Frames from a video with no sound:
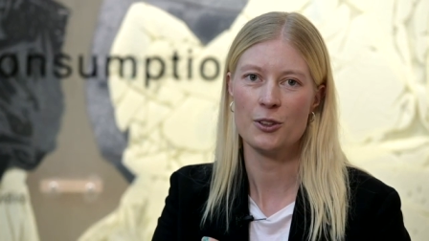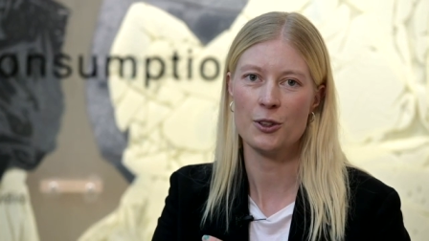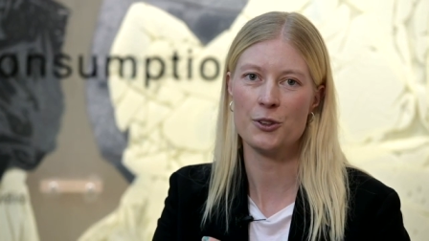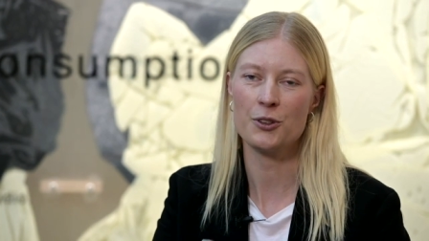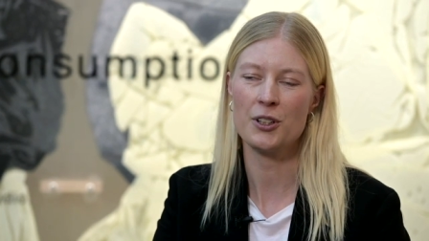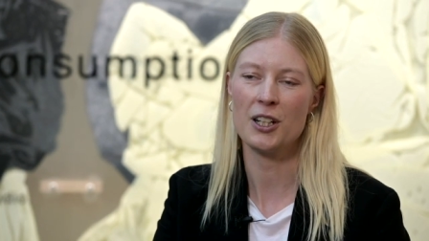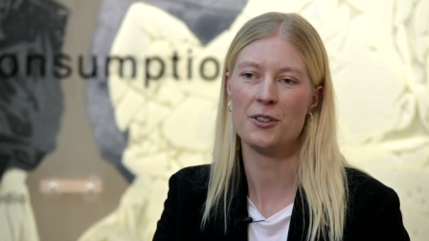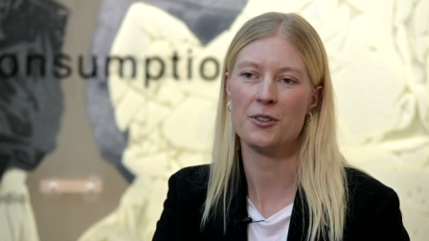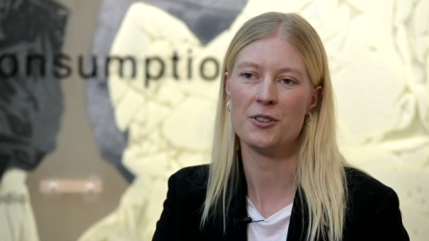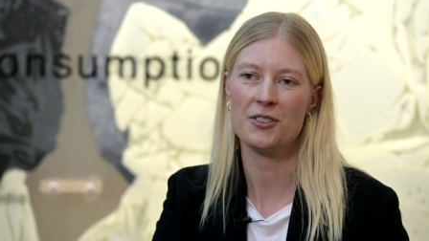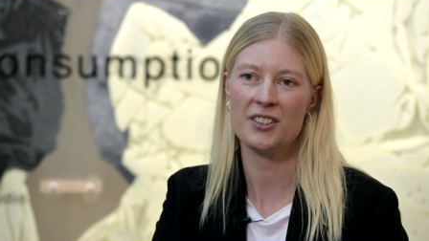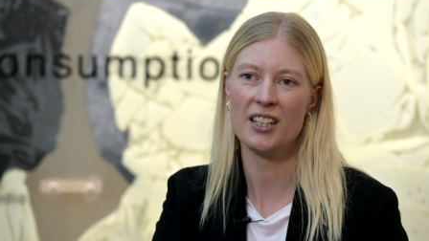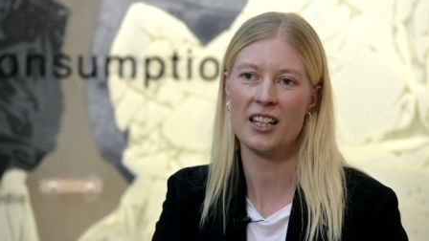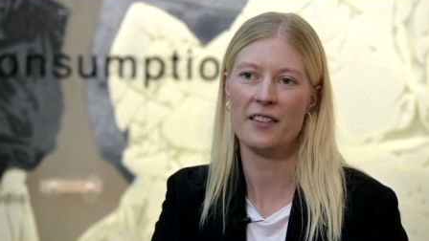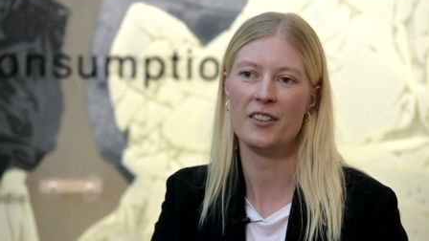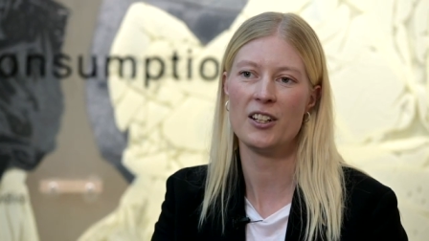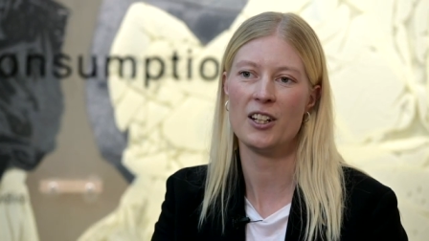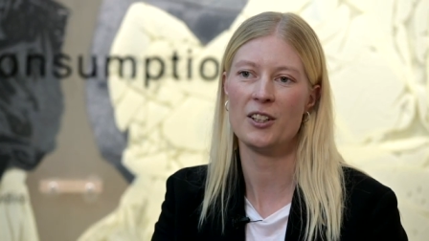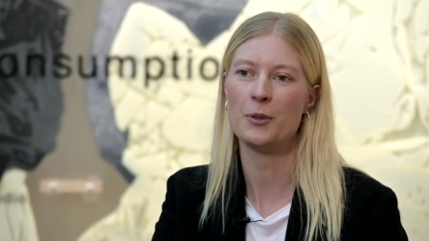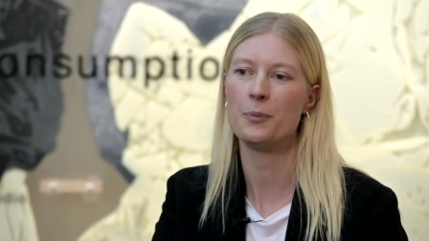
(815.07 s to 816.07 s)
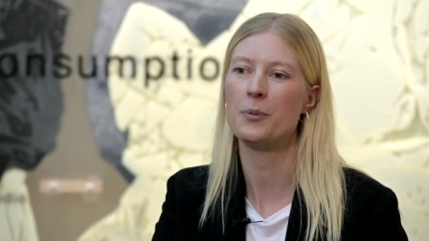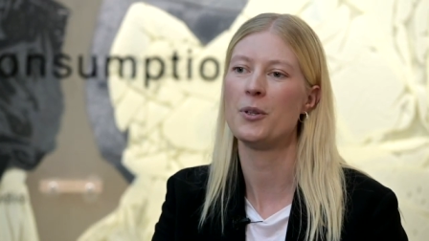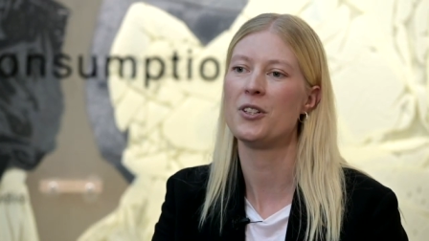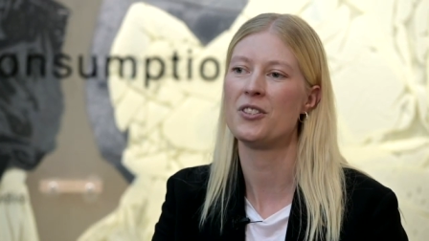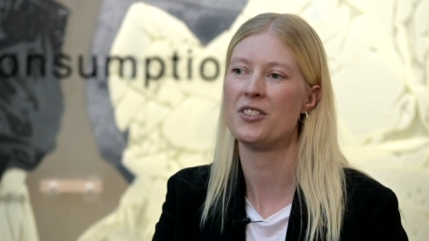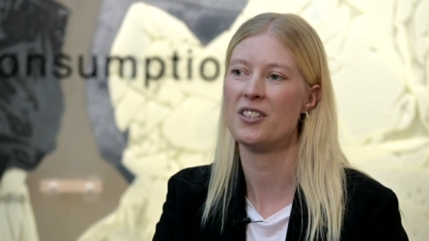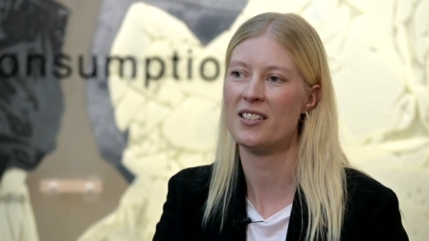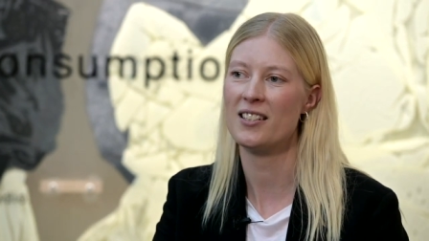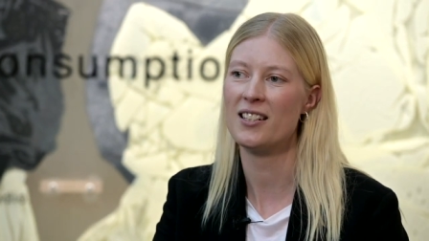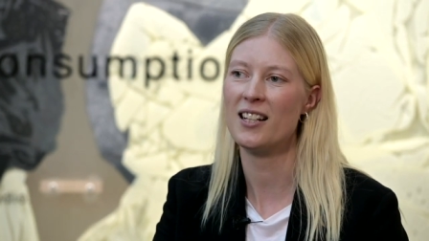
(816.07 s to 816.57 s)
to try to save the other
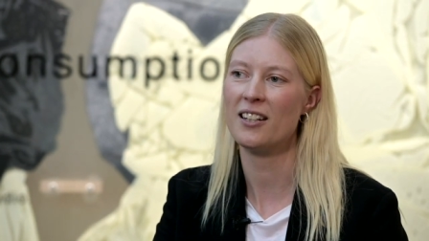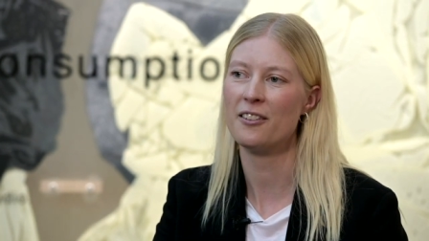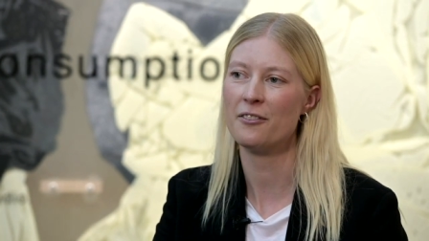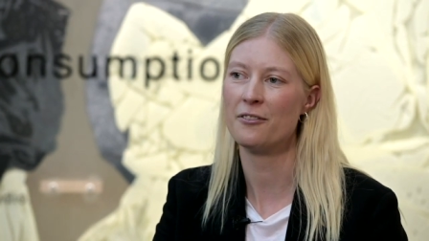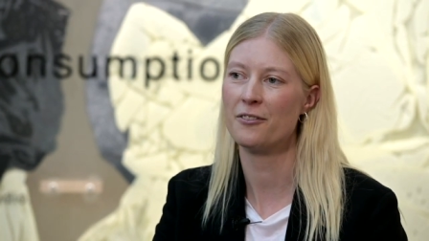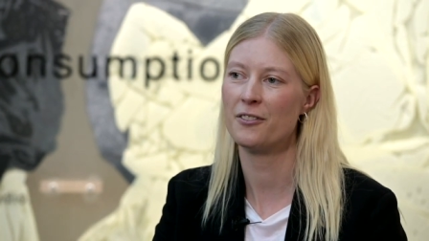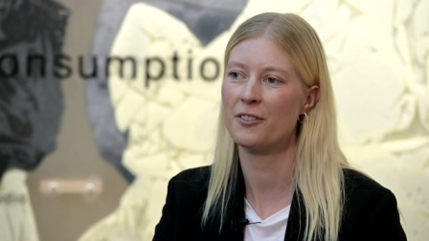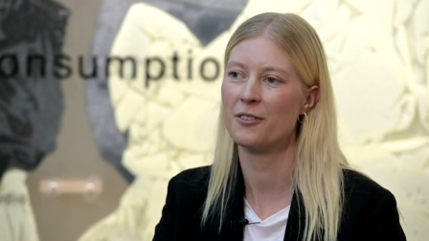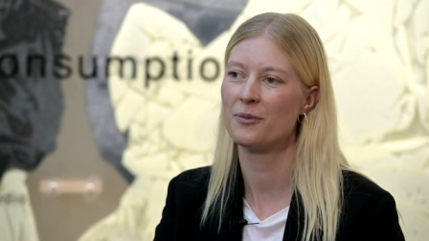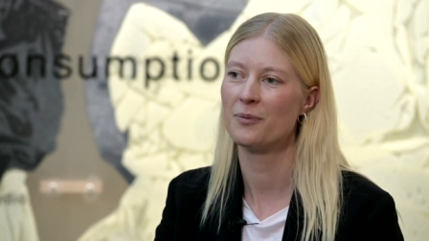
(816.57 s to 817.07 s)
person's life.